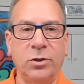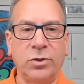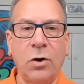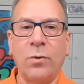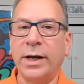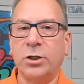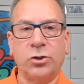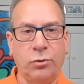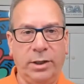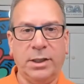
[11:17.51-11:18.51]
You don't want to
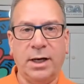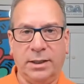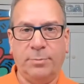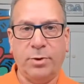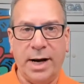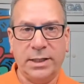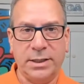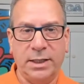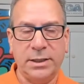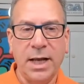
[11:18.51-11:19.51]
shortcut the
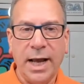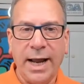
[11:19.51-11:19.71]
process.